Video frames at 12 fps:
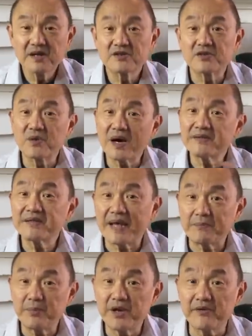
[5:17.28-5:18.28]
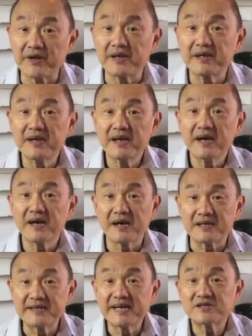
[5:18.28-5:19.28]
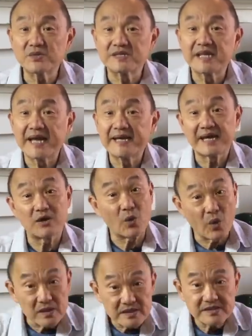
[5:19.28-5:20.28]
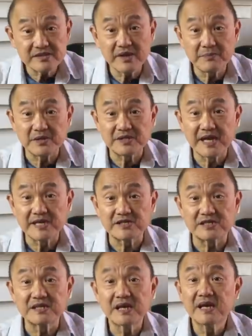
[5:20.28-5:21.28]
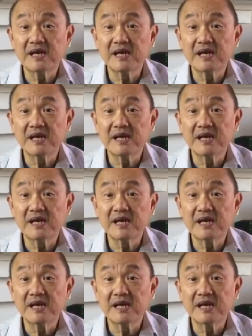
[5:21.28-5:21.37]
Throughout that period, Nick's was gaining a quality reputation,